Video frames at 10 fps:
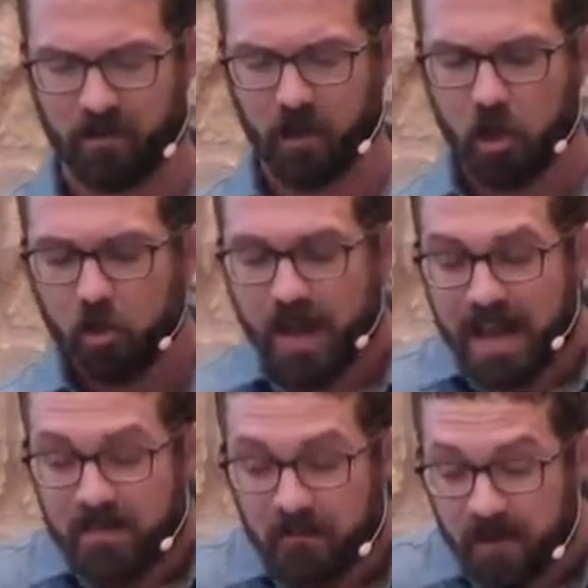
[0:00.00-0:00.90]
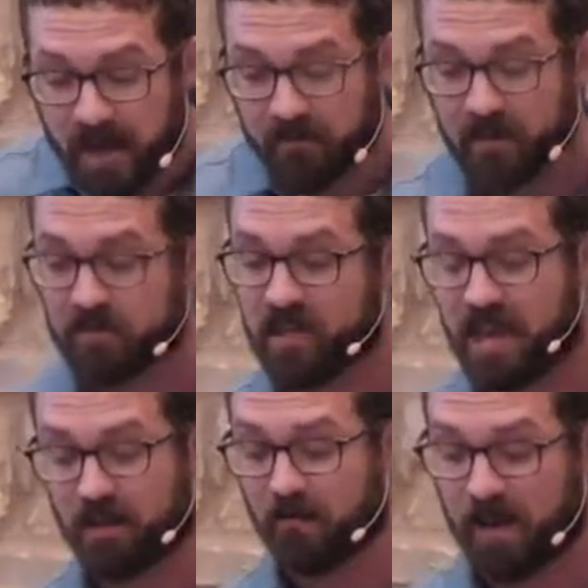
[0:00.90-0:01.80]
Who ate the fat of their
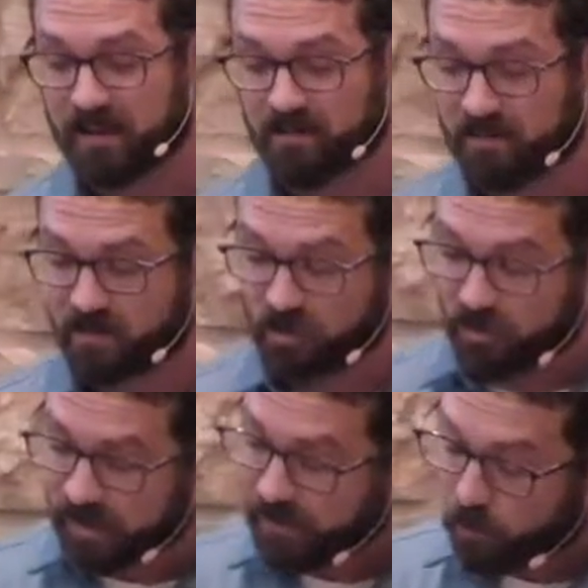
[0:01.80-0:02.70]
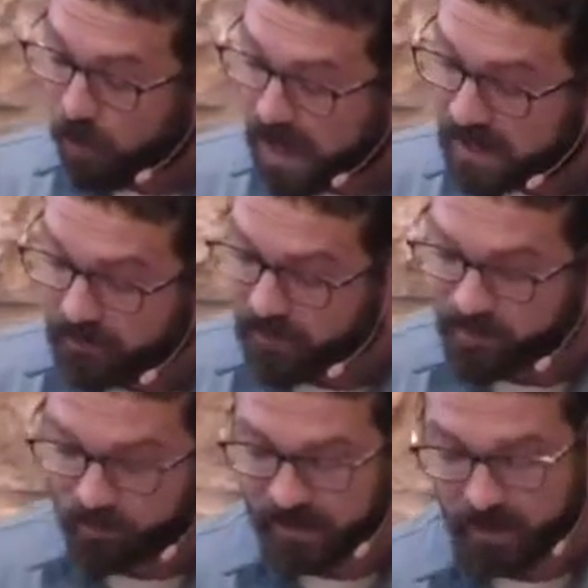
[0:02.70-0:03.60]
sacrifices and drank the wine of their
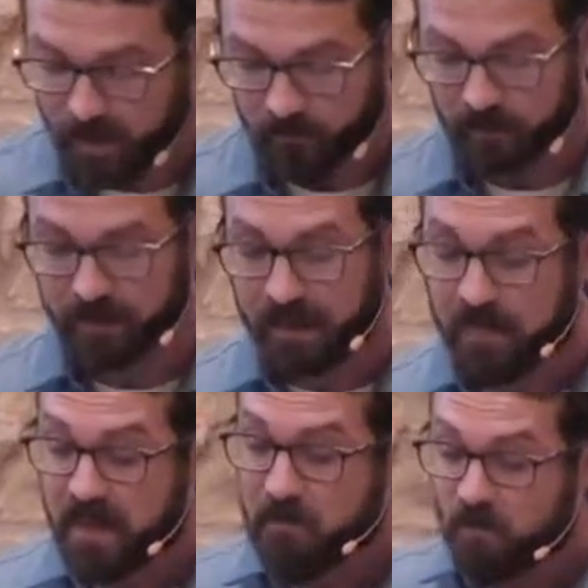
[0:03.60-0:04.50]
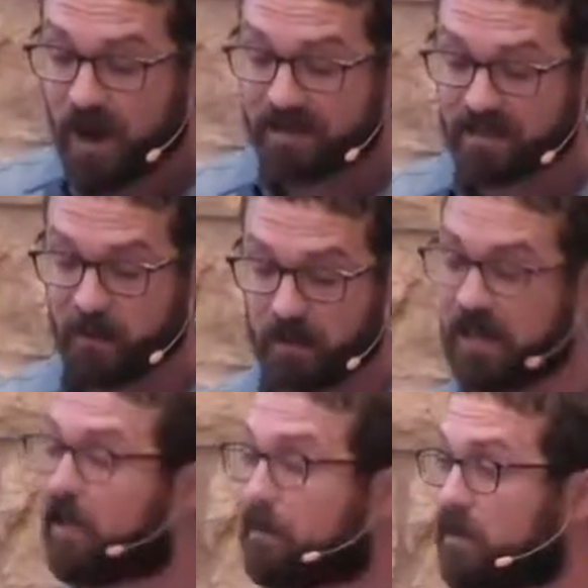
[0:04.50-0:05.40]
drink offering? Let them rise up and
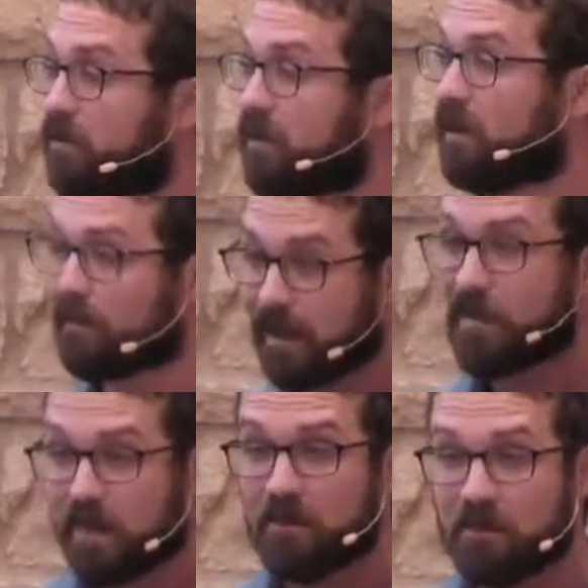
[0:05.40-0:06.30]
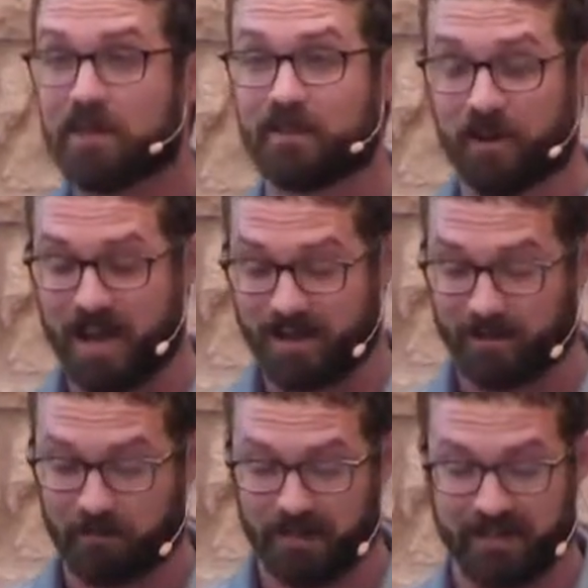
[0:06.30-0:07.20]
help you. Let them be your hiding
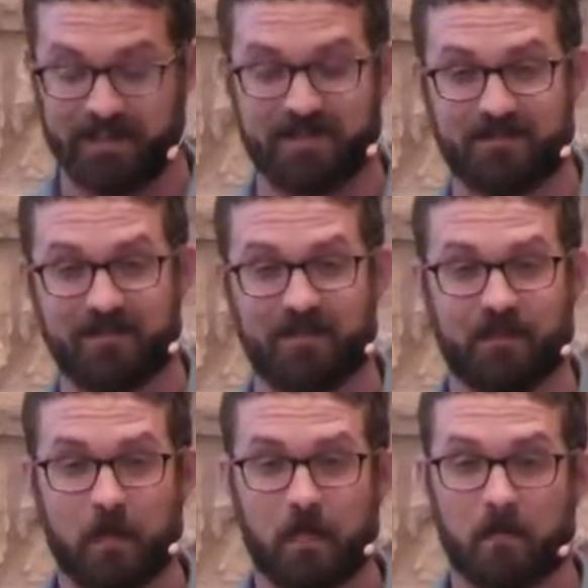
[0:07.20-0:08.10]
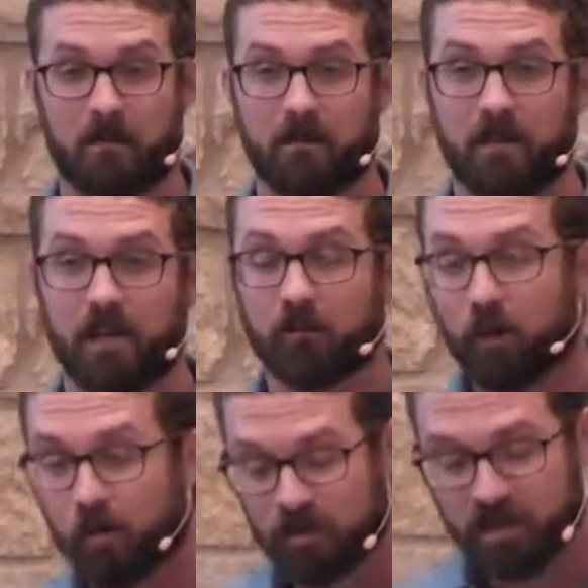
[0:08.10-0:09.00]
place. In
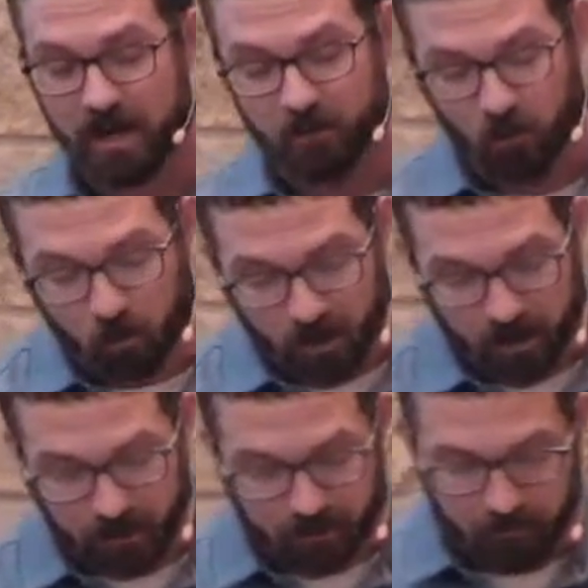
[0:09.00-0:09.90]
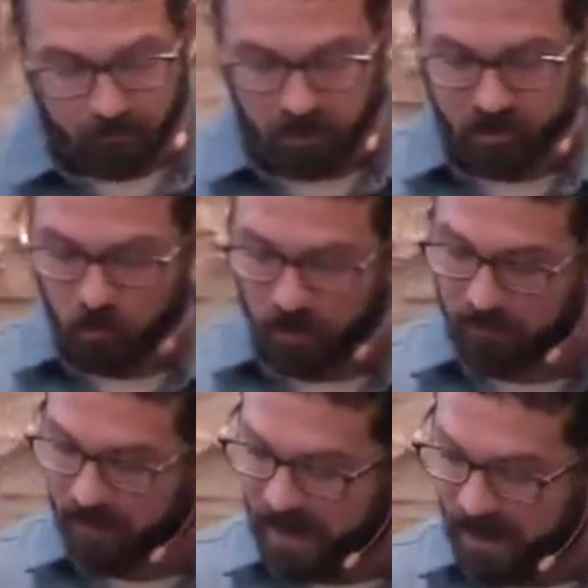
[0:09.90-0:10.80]
Romans chapter 1, verse
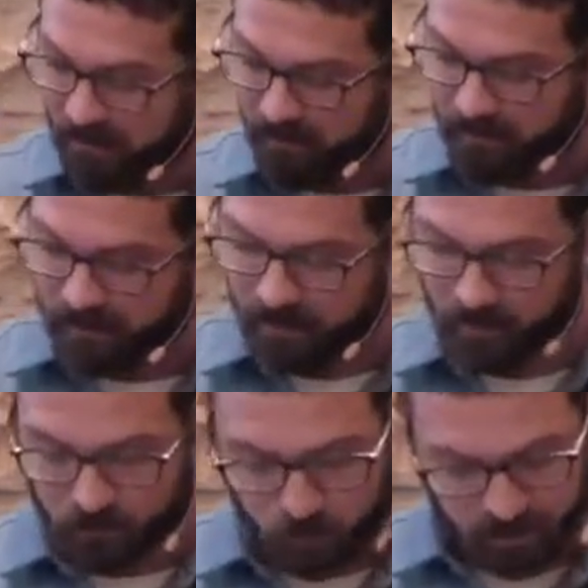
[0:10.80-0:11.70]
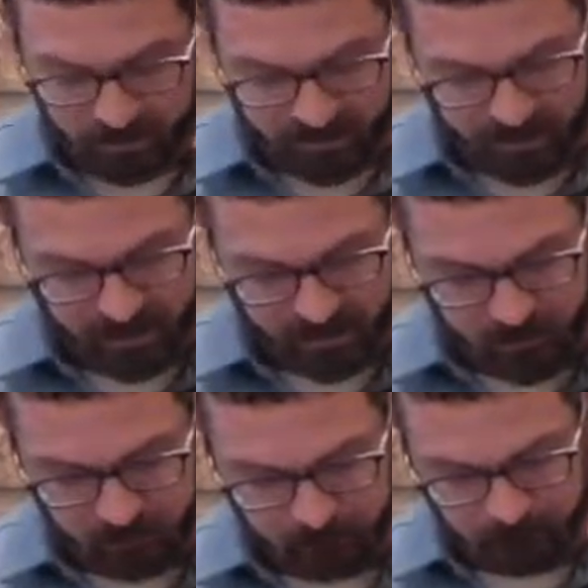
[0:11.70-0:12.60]
25 through 26,
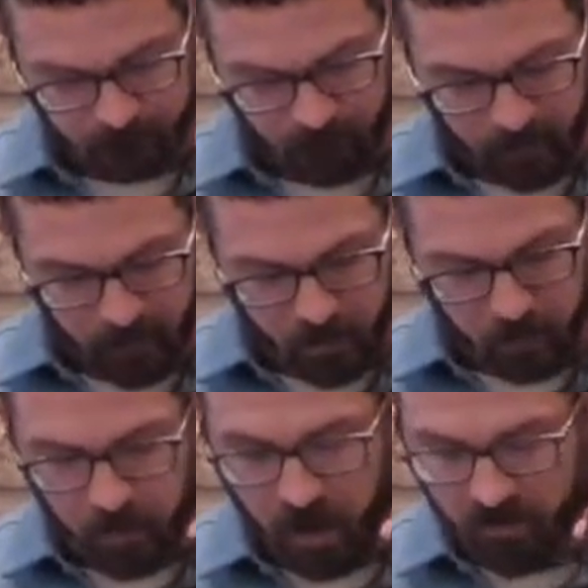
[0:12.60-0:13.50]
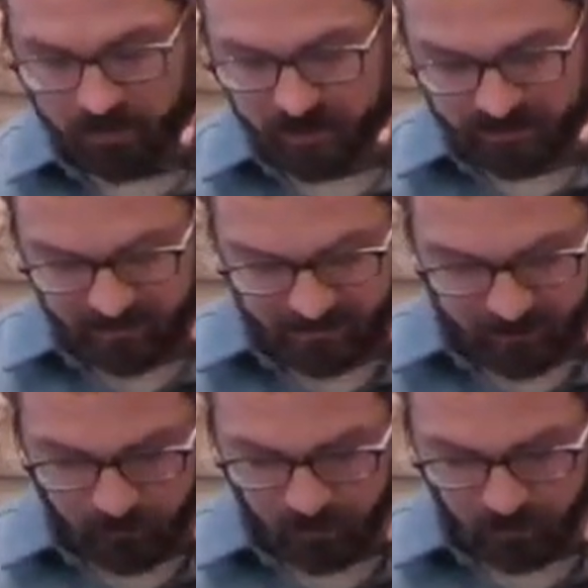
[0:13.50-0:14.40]
Paul states it
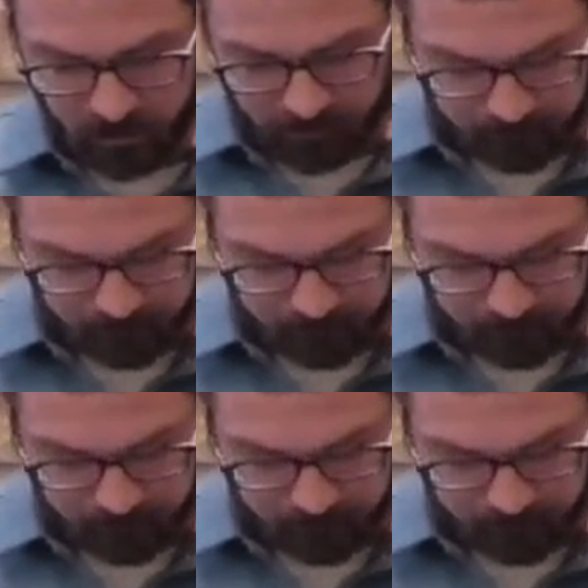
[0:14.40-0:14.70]
similarly.